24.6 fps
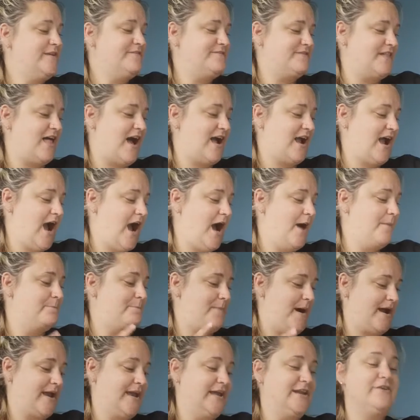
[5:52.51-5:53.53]
flung a
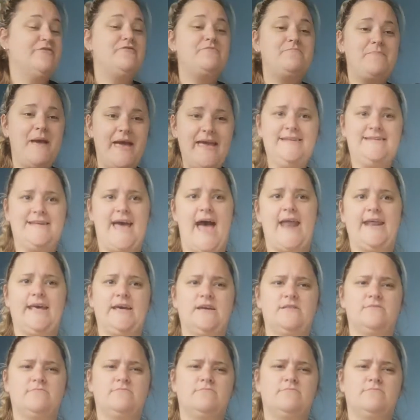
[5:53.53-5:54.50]
bucket of paint at it.